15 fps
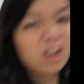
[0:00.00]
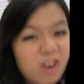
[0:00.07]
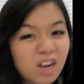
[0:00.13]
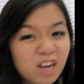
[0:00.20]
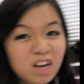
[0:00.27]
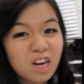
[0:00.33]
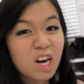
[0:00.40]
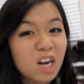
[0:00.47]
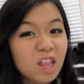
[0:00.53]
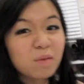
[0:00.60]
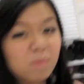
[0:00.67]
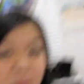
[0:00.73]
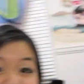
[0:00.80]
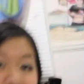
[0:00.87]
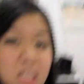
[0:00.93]
ready to go to the
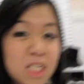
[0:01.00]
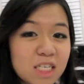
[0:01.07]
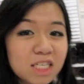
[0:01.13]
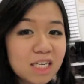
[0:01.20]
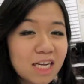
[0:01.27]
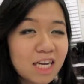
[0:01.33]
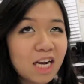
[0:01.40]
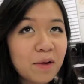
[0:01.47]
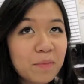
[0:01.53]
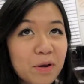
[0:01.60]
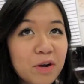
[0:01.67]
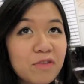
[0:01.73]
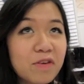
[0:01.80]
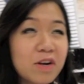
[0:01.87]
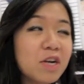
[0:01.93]
beach, and I'm
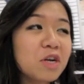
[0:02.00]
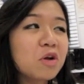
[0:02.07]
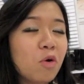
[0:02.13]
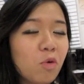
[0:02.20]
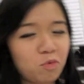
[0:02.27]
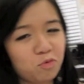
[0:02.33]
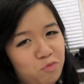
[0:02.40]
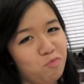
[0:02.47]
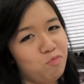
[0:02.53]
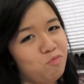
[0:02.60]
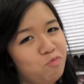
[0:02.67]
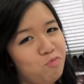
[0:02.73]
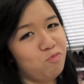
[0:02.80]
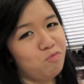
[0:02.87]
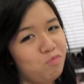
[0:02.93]
getting ready to go home.
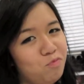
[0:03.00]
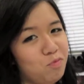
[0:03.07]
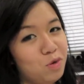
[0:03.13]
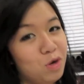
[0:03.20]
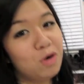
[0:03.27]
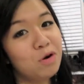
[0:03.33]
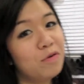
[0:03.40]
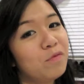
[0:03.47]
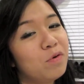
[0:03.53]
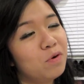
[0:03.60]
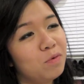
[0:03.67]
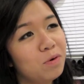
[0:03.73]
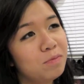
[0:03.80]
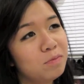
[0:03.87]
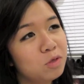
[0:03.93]
I don't even know
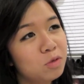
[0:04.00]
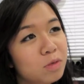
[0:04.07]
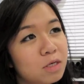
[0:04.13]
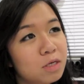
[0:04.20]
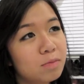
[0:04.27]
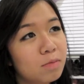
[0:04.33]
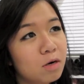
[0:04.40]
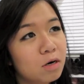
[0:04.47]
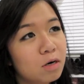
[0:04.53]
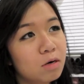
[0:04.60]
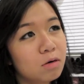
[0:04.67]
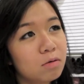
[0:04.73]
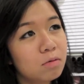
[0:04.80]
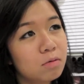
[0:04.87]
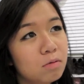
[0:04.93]
what I'm doing tomorrow.
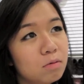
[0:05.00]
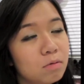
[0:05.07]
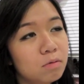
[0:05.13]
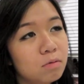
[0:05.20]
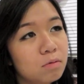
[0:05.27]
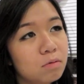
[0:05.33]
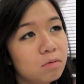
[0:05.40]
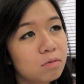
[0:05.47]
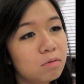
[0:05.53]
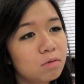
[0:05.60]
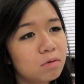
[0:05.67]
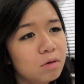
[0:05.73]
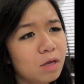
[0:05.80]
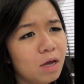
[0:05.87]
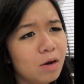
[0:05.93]

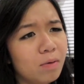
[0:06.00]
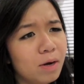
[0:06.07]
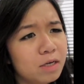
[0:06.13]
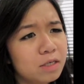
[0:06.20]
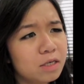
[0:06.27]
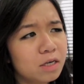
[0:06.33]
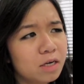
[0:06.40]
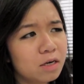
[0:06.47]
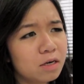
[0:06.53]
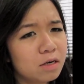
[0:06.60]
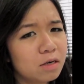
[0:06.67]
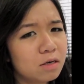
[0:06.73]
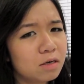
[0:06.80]
Yeah, why is she here?